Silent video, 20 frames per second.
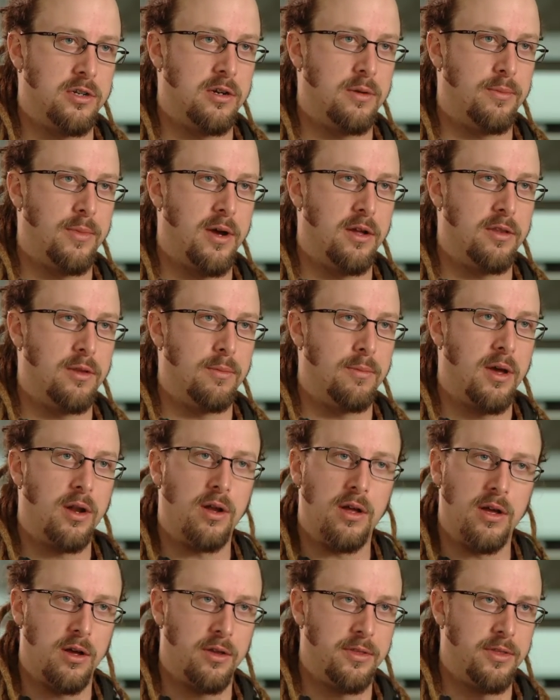and about the
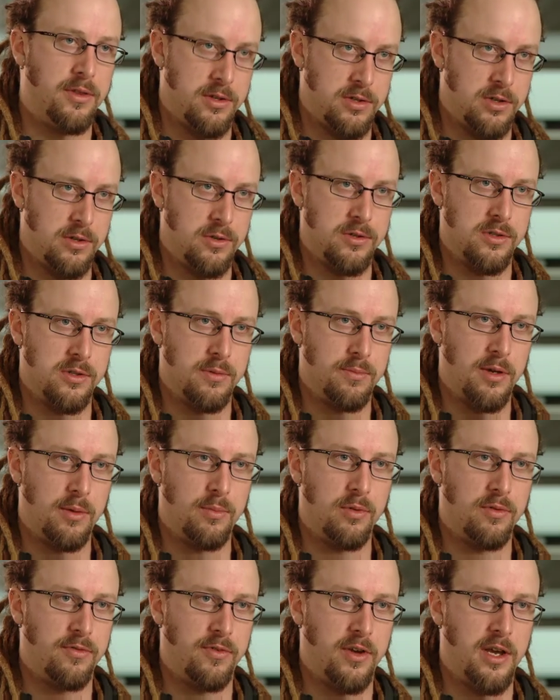mental health issues that
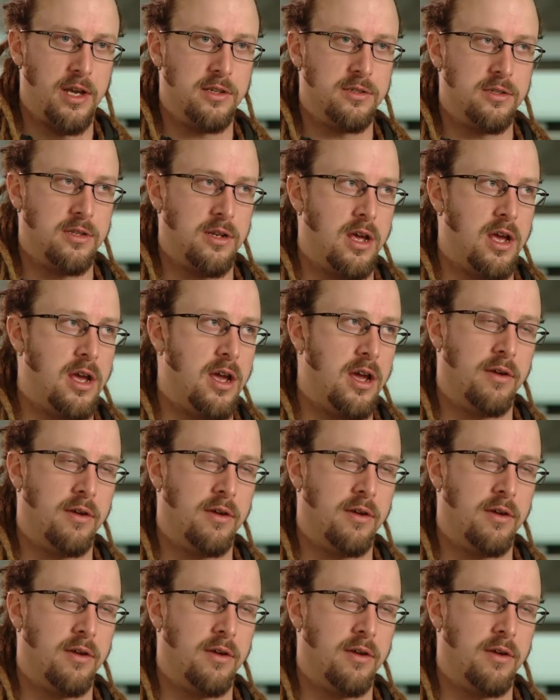people face than I